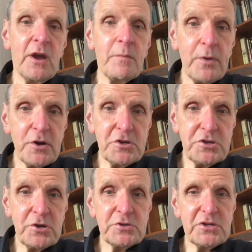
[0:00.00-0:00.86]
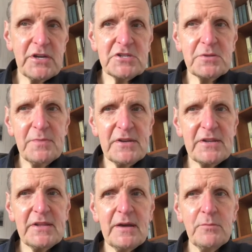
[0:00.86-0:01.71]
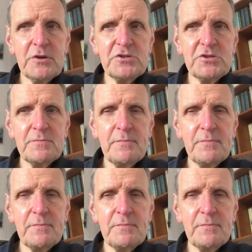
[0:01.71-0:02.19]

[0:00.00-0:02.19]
Boris Johnson has admitted that much.